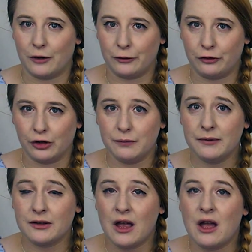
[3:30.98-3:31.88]

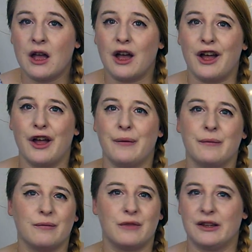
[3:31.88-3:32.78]
costumes.
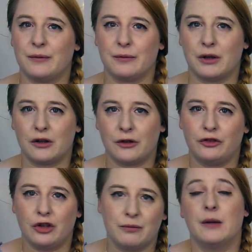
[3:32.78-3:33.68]
This was my
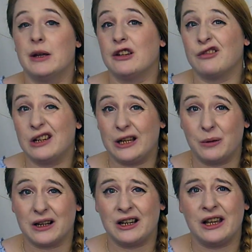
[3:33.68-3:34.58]
costume. I made it really
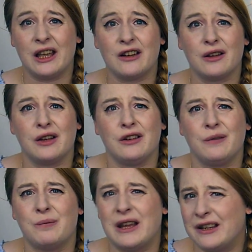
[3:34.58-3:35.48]
quickly, and I
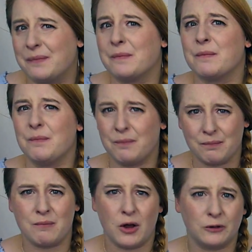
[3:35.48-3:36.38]
made it
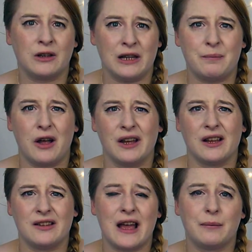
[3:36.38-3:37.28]
mostly by
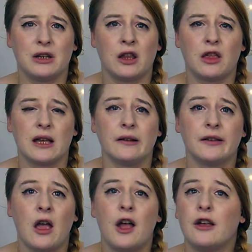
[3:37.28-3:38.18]
adapting
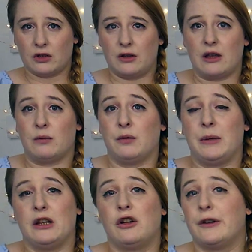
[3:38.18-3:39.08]
things. There will
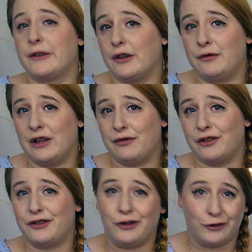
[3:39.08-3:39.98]
be lots of
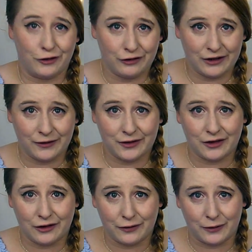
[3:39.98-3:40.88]
different tutorials to
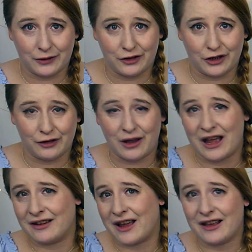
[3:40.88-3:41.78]
look forward to,
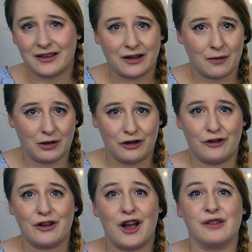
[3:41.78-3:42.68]
and as they come
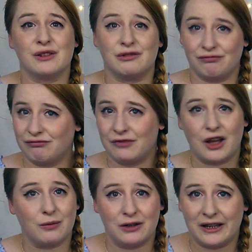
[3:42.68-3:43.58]
along I will
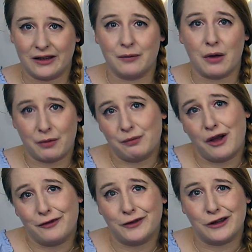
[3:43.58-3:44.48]
link them up
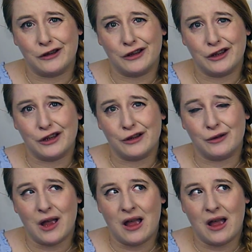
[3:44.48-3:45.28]
above so that you